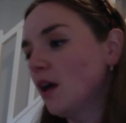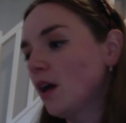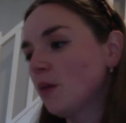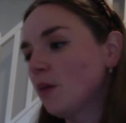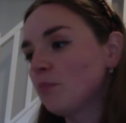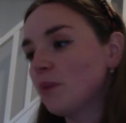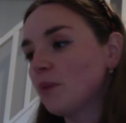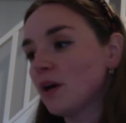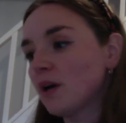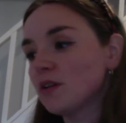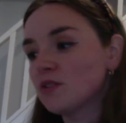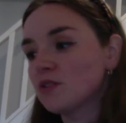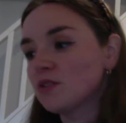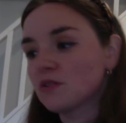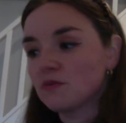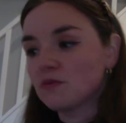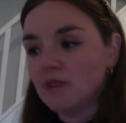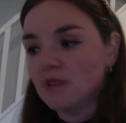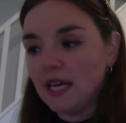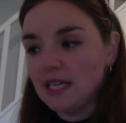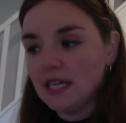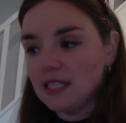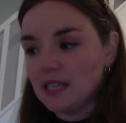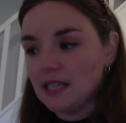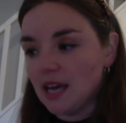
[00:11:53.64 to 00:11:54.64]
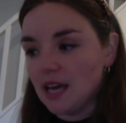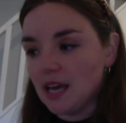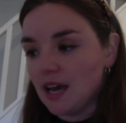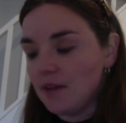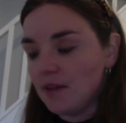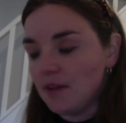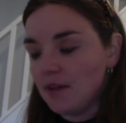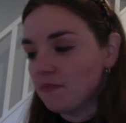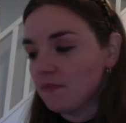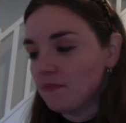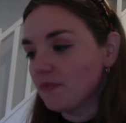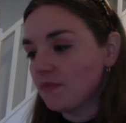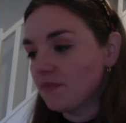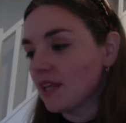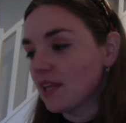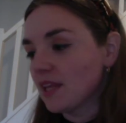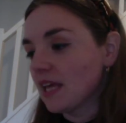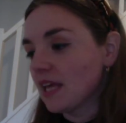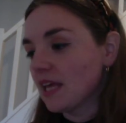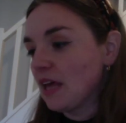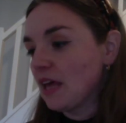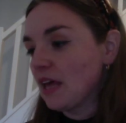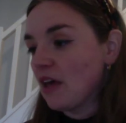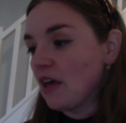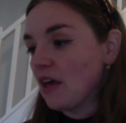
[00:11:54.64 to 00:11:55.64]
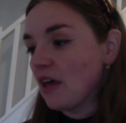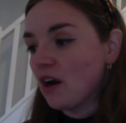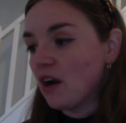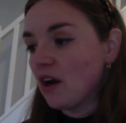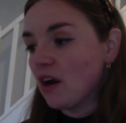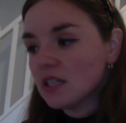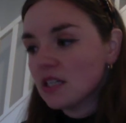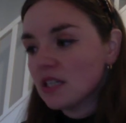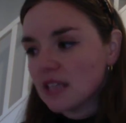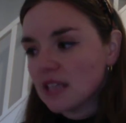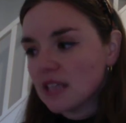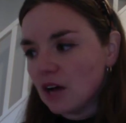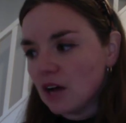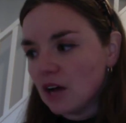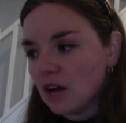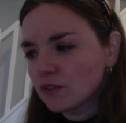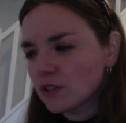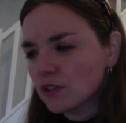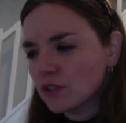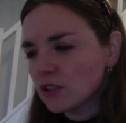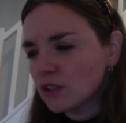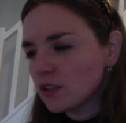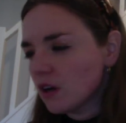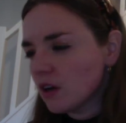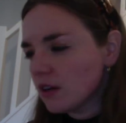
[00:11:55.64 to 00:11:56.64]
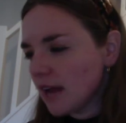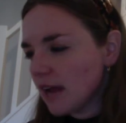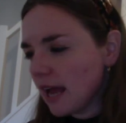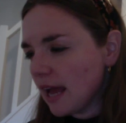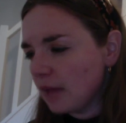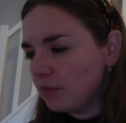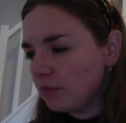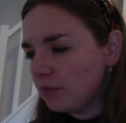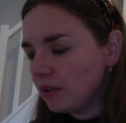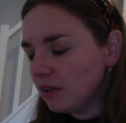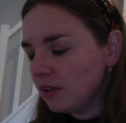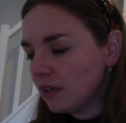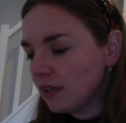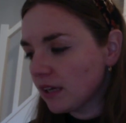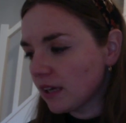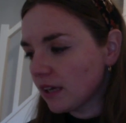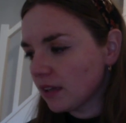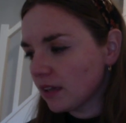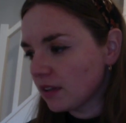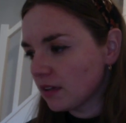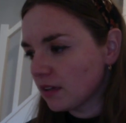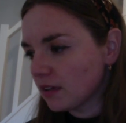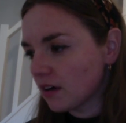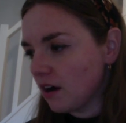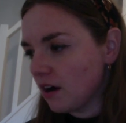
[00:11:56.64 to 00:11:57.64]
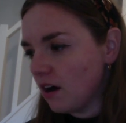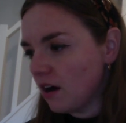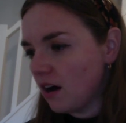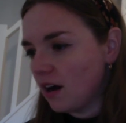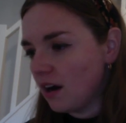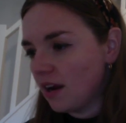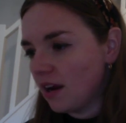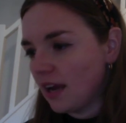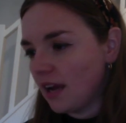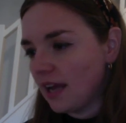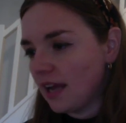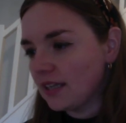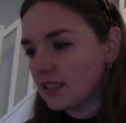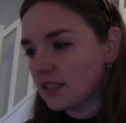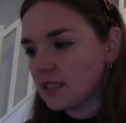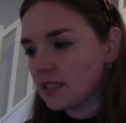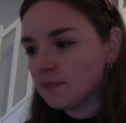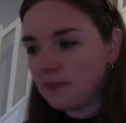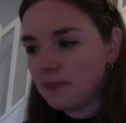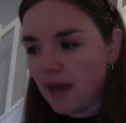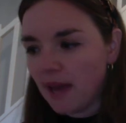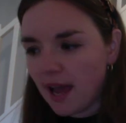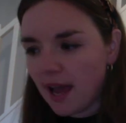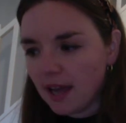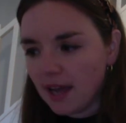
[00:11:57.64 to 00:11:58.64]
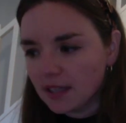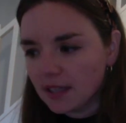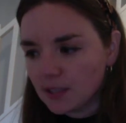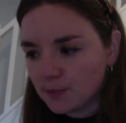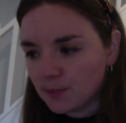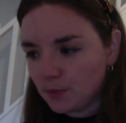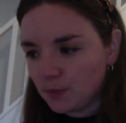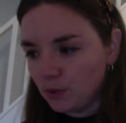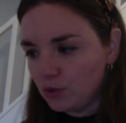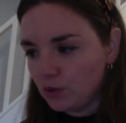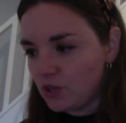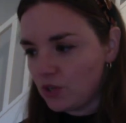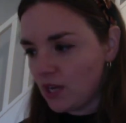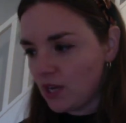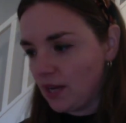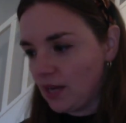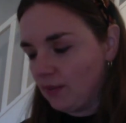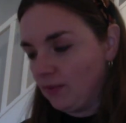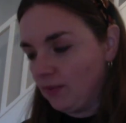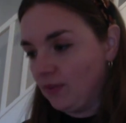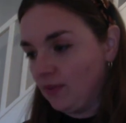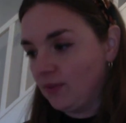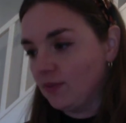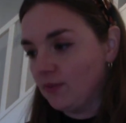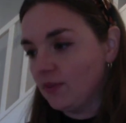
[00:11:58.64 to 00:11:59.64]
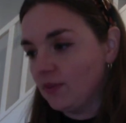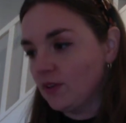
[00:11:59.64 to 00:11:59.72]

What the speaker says: But Rezia herself could not help looking at the car and its blinds pulled down.